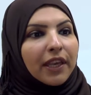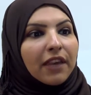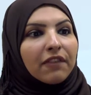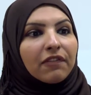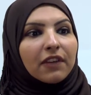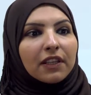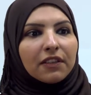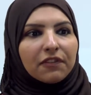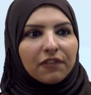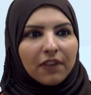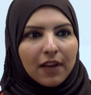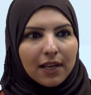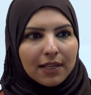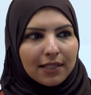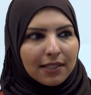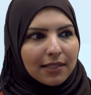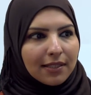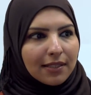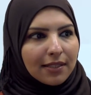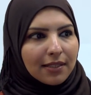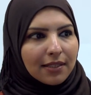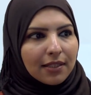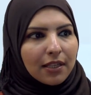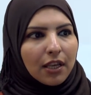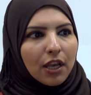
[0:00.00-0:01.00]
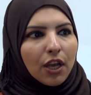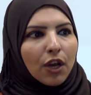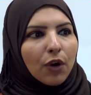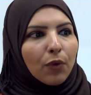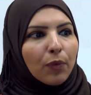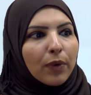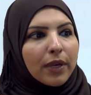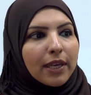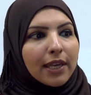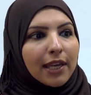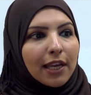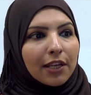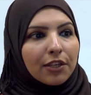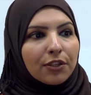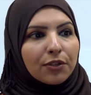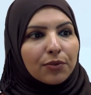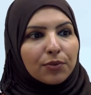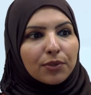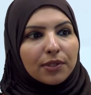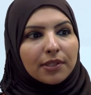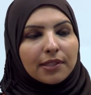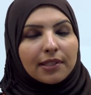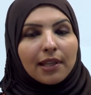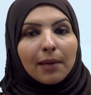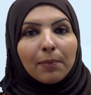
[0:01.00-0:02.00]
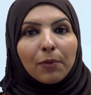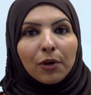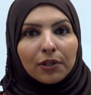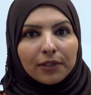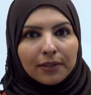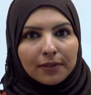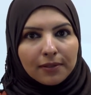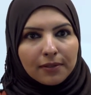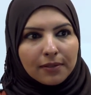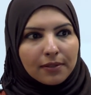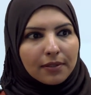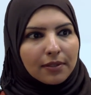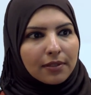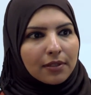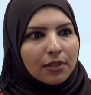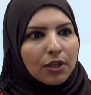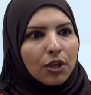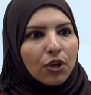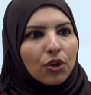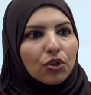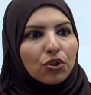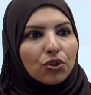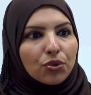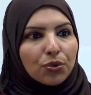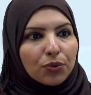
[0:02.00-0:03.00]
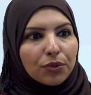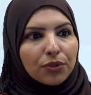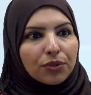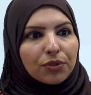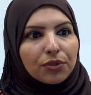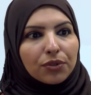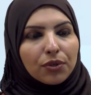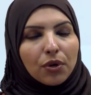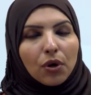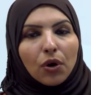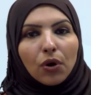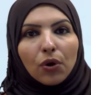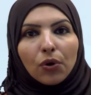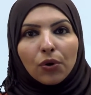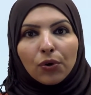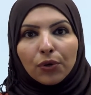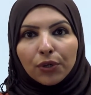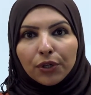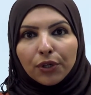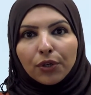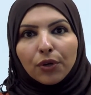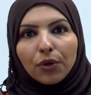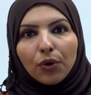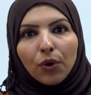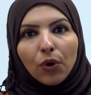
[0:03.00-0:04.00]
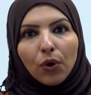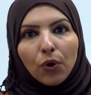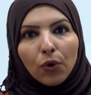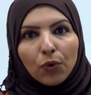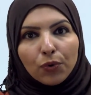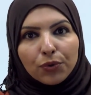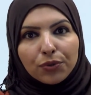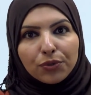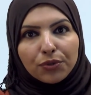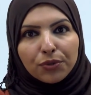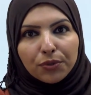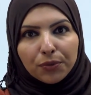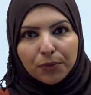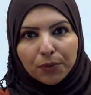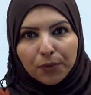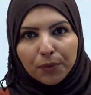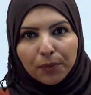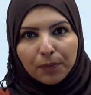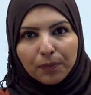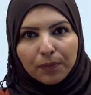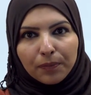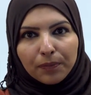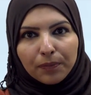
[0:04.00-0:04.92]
give advice, we can use the models should or ought to.